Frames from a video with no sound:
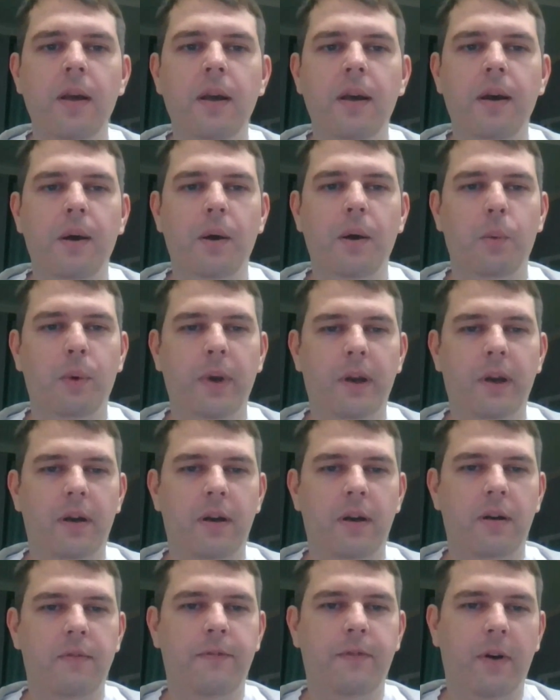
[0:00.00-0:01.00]
we are
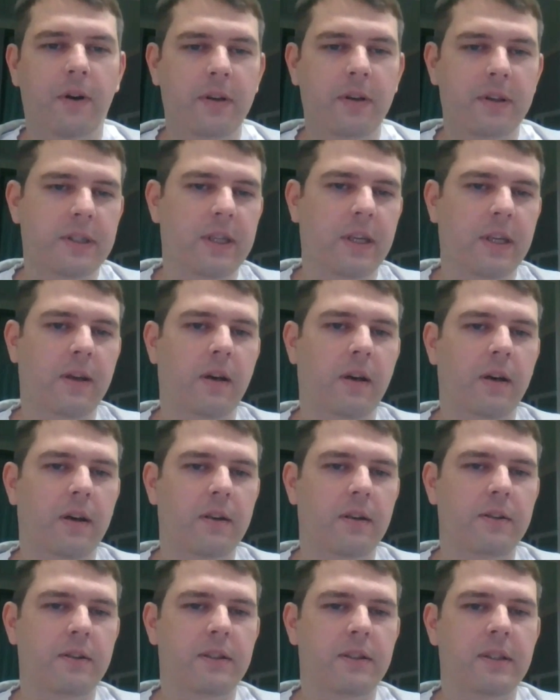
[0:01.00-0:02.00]
focusing
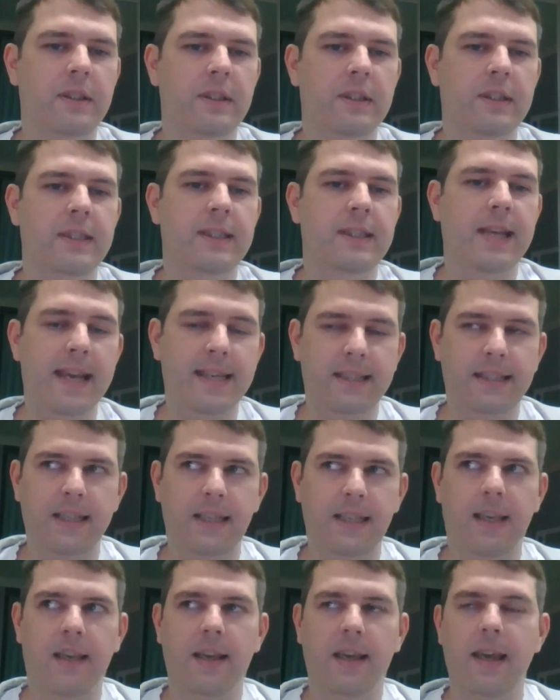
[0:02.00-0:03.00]
on
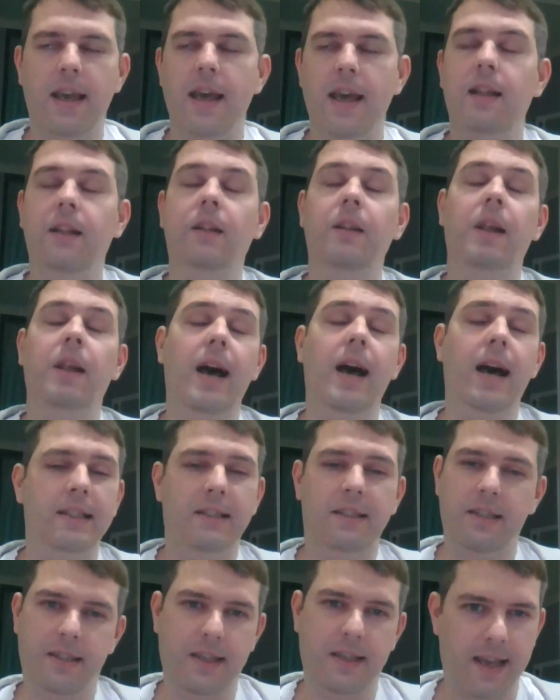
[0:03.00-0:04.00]
testing a lot
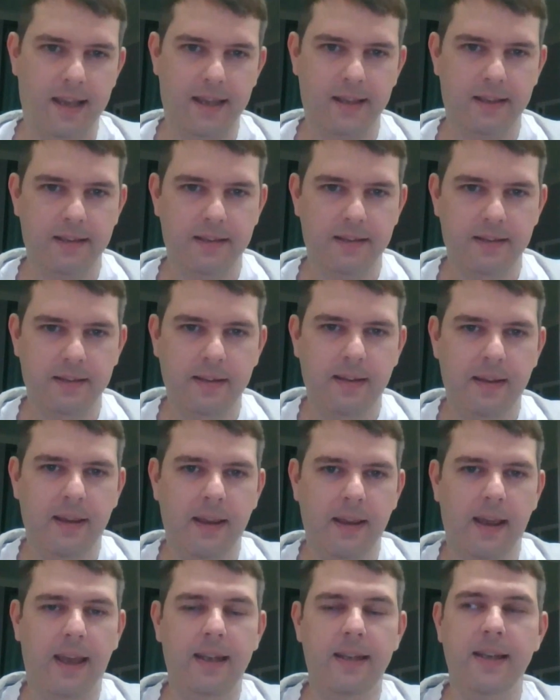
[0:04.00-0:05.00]
today.
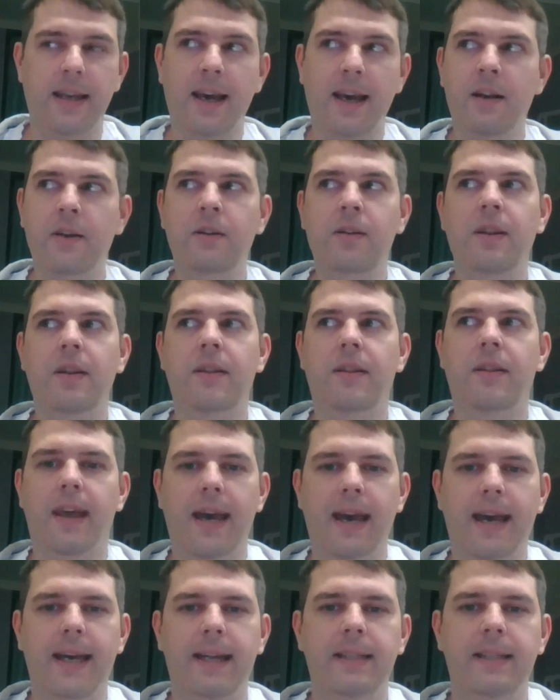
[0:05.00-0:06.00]
And not only
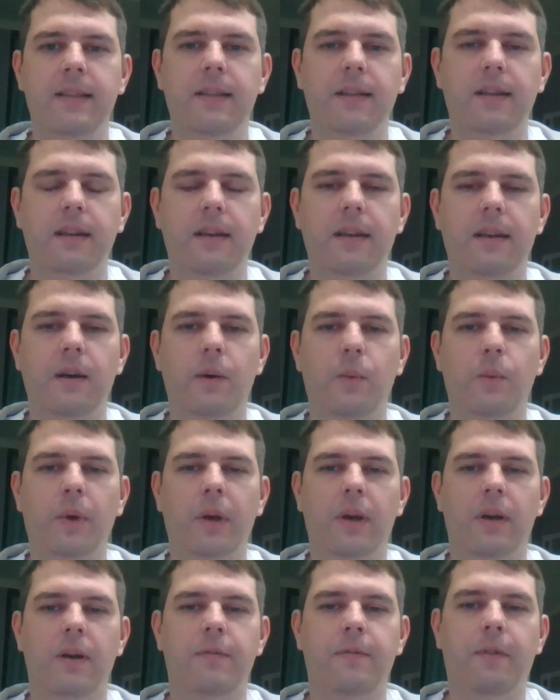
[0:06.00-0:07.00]
that, we
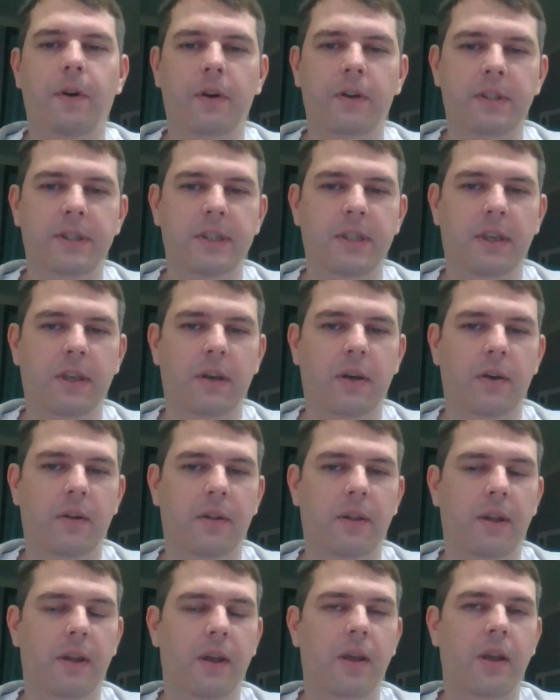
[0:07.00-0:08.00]
are focusing on
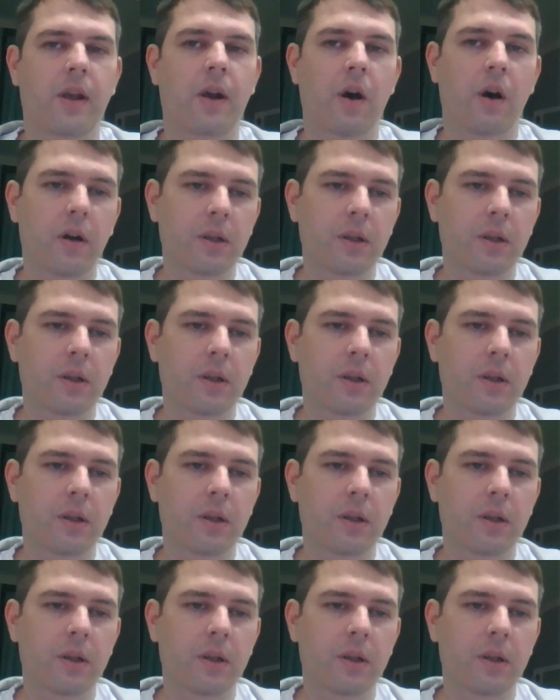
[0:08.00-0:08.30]
the code